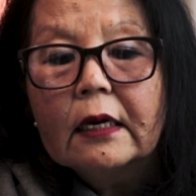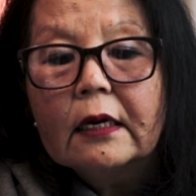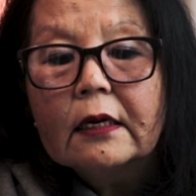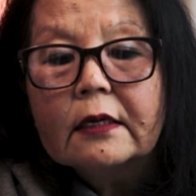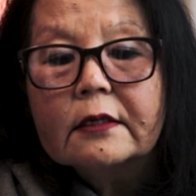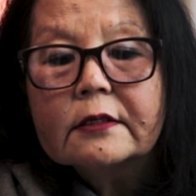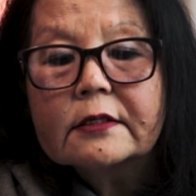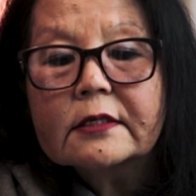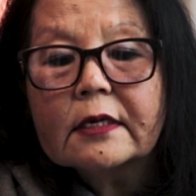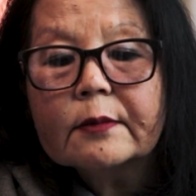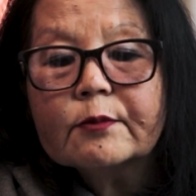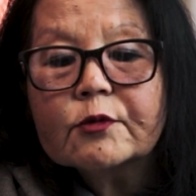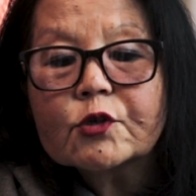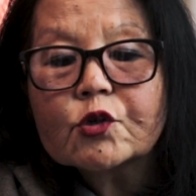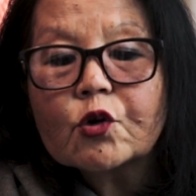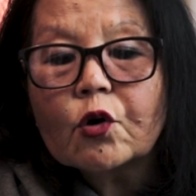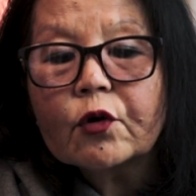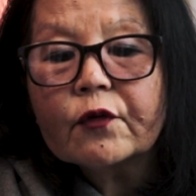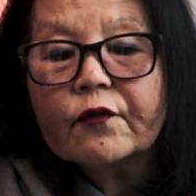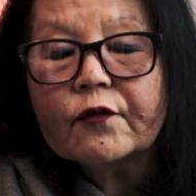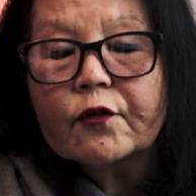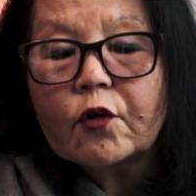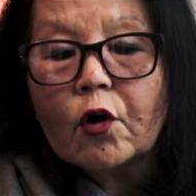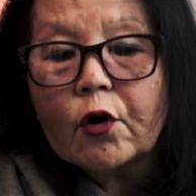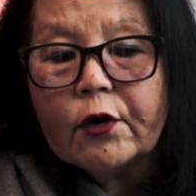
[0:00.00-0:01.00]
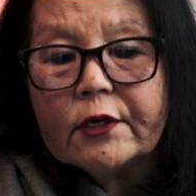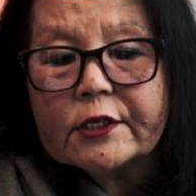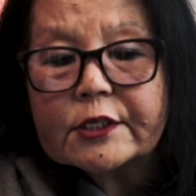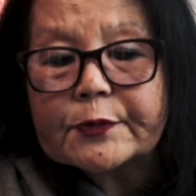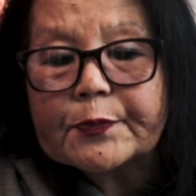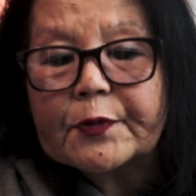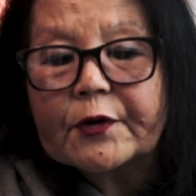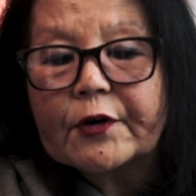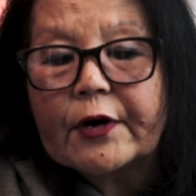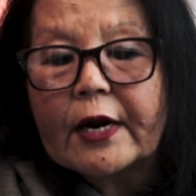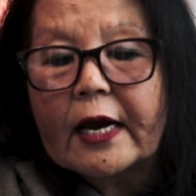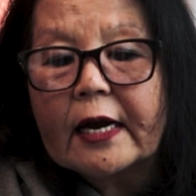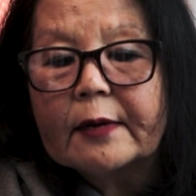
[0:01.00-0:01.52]
Some sort of noise,
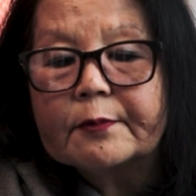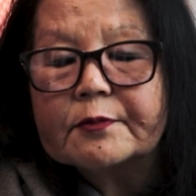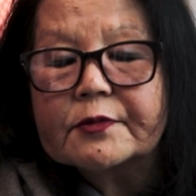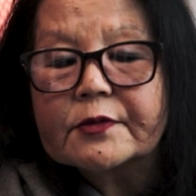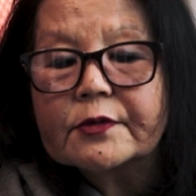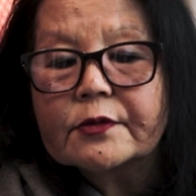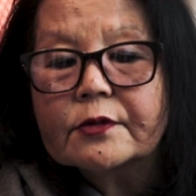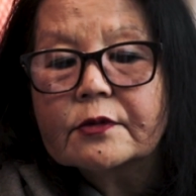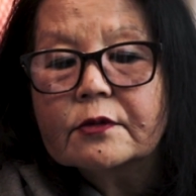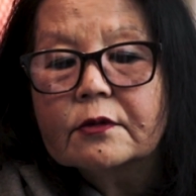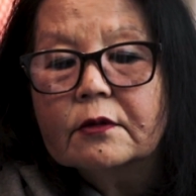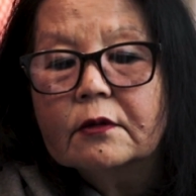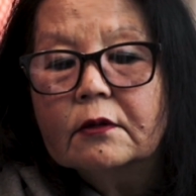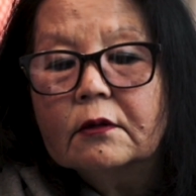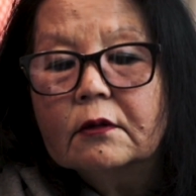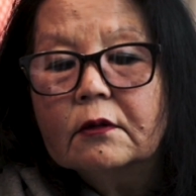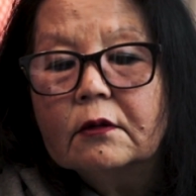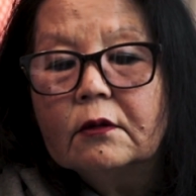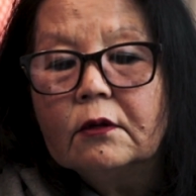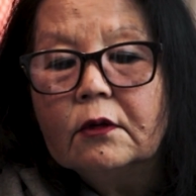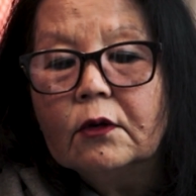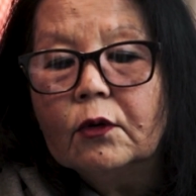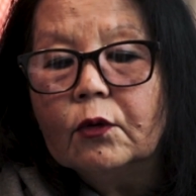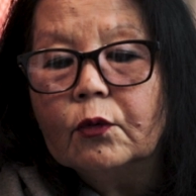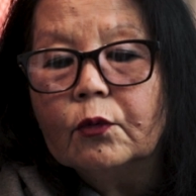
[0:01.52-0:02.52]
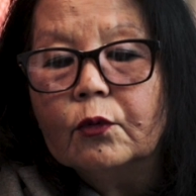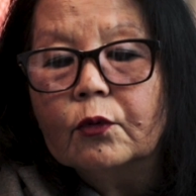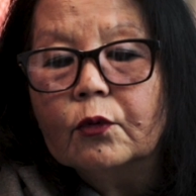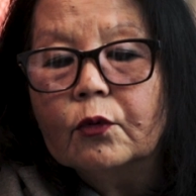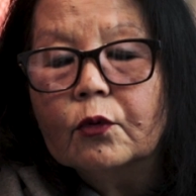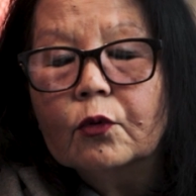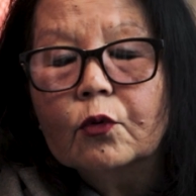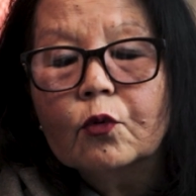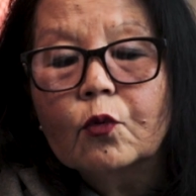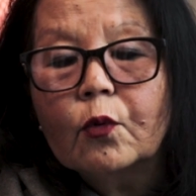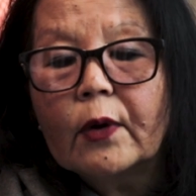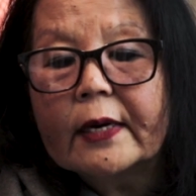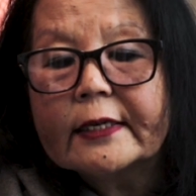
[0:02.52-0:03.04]
perhaps? No,
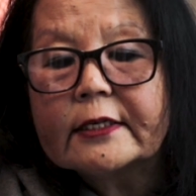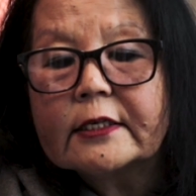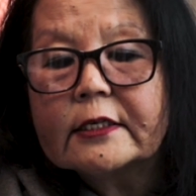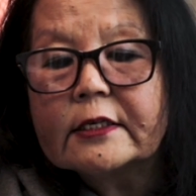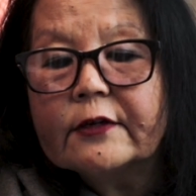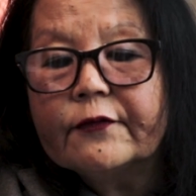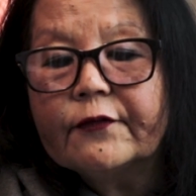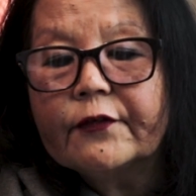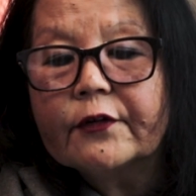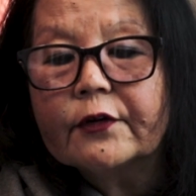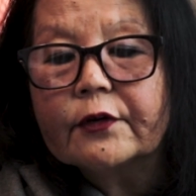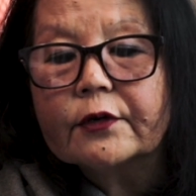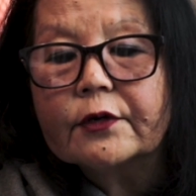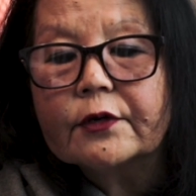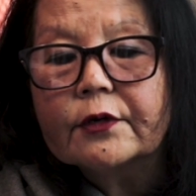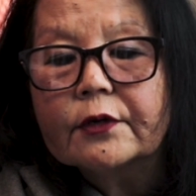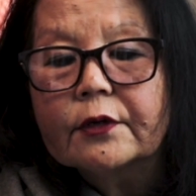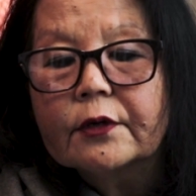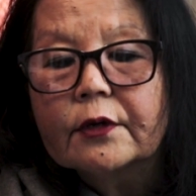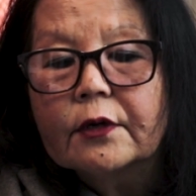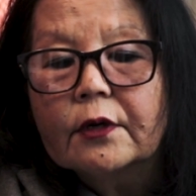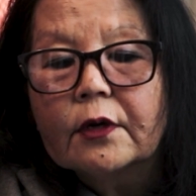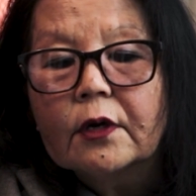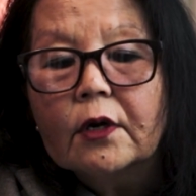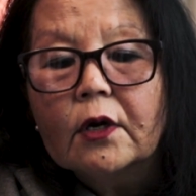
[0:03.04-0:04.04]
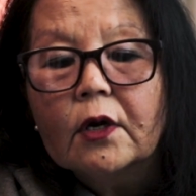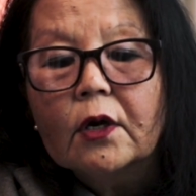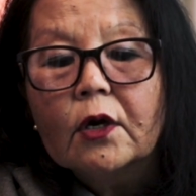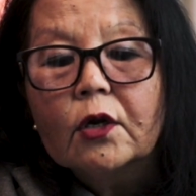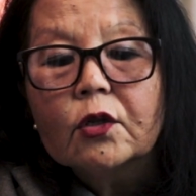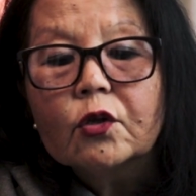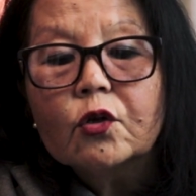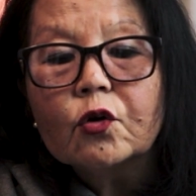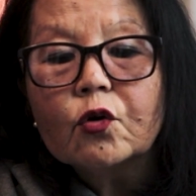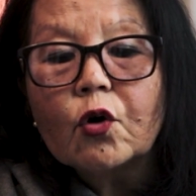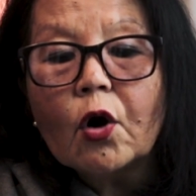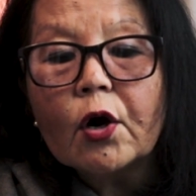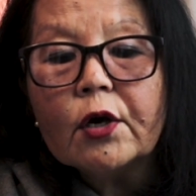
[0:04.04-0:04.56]
quite different.
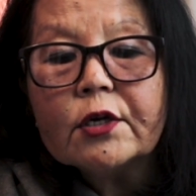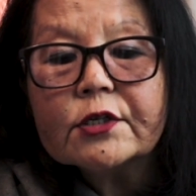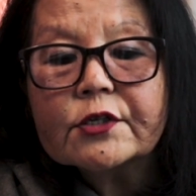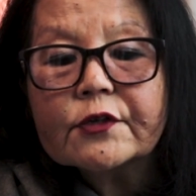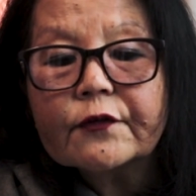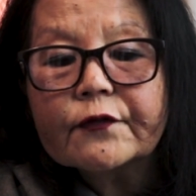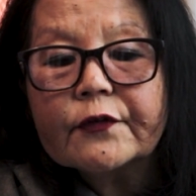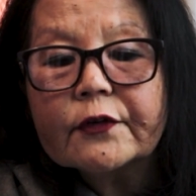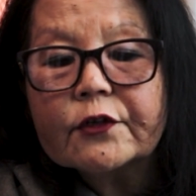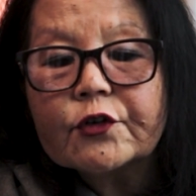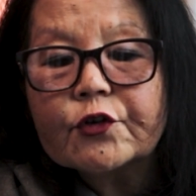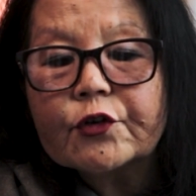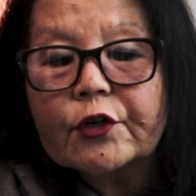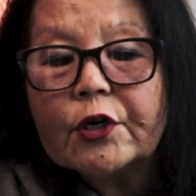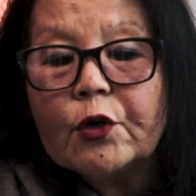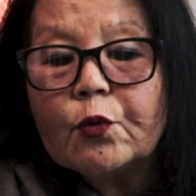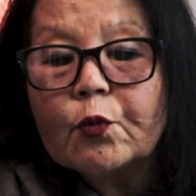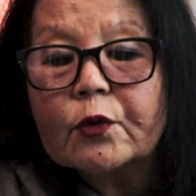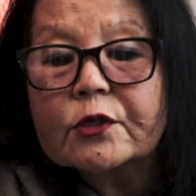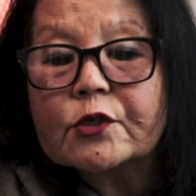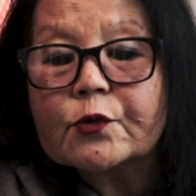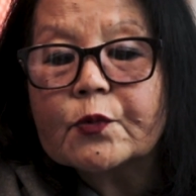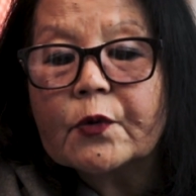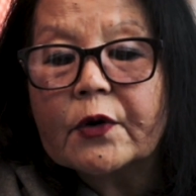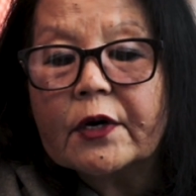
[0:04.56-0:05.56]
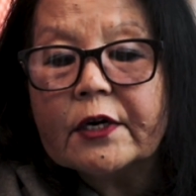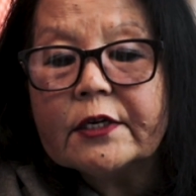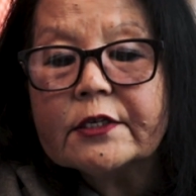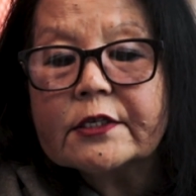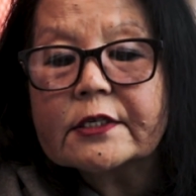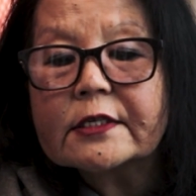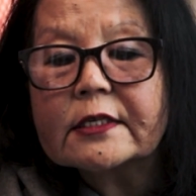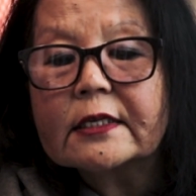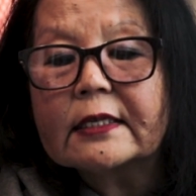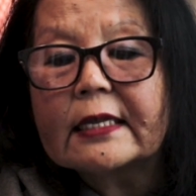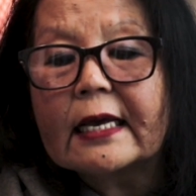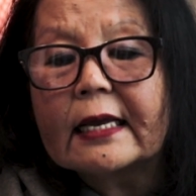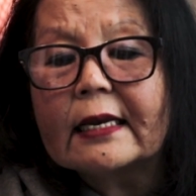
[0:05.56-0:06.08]
The noise of the tree was worse
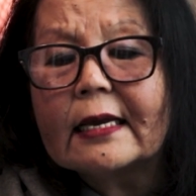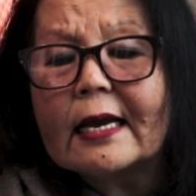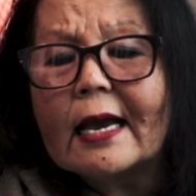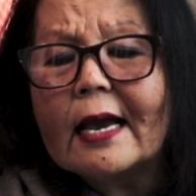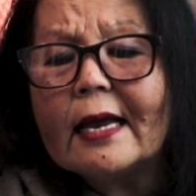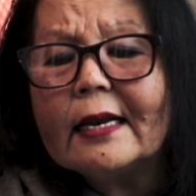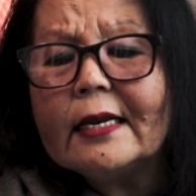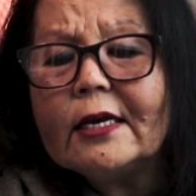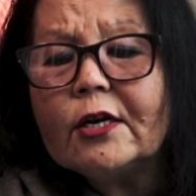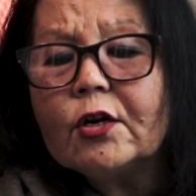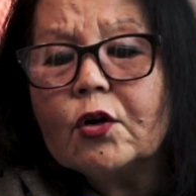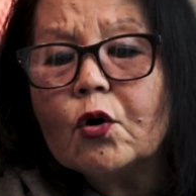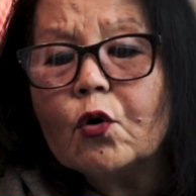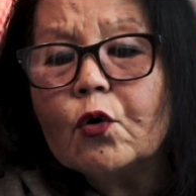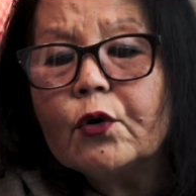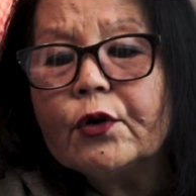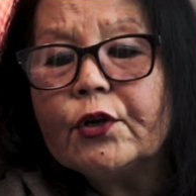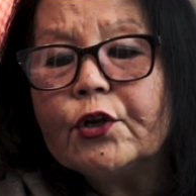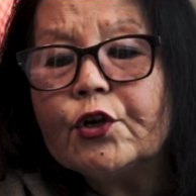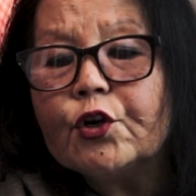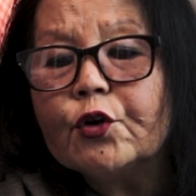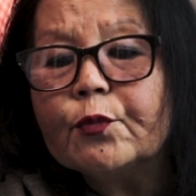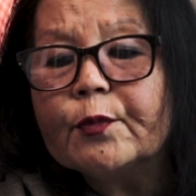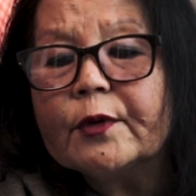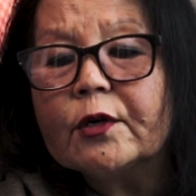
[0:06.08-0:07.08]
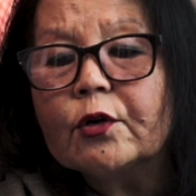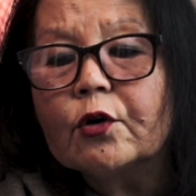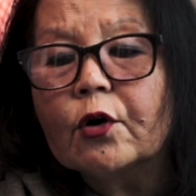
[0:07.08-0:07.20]
than any known human